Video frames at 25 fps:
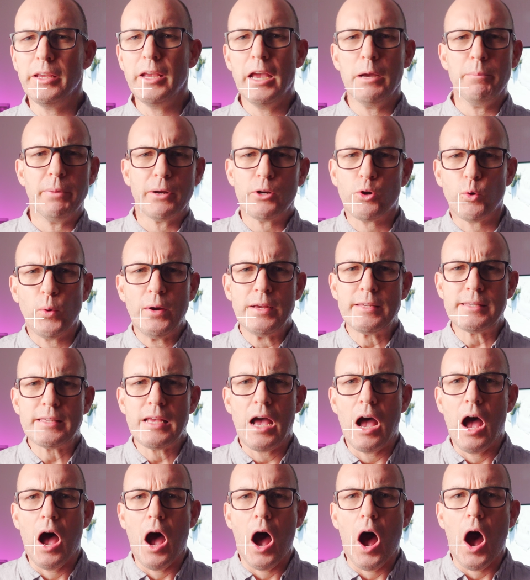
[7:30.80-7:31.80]
yeah, but Chris,
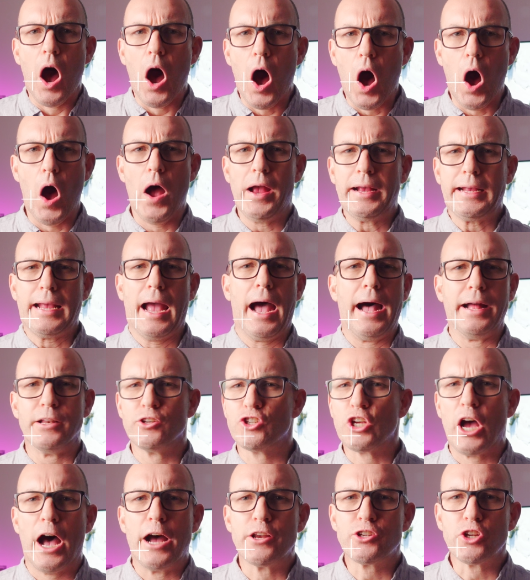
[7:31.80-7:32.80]
I can't
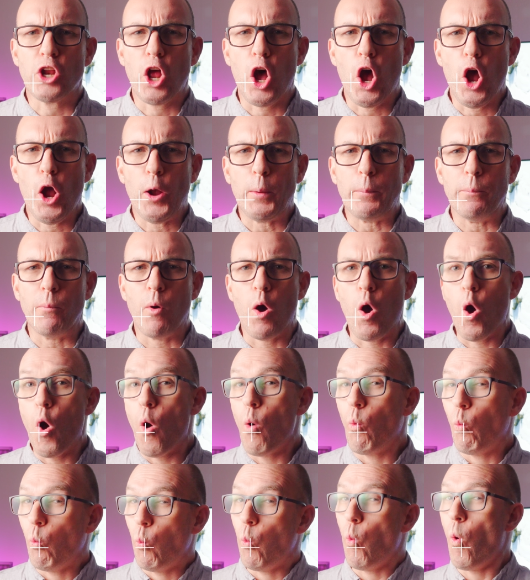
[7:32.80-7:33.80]
charge at home.
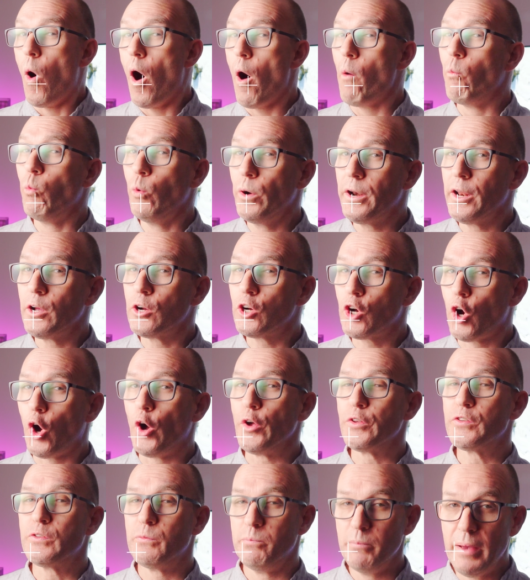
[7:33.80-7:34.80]
What would it
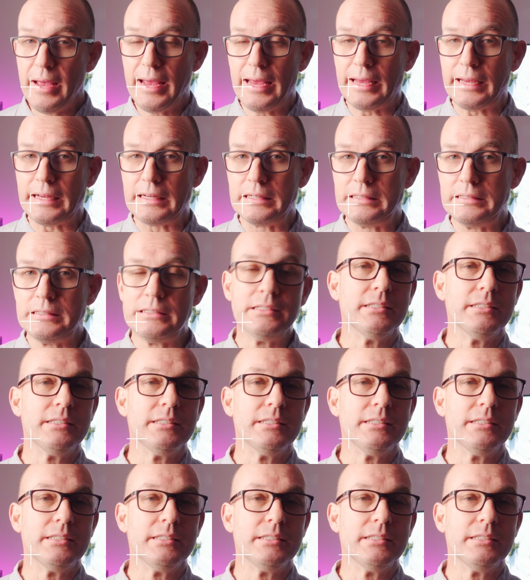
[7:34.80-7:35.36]
cost me?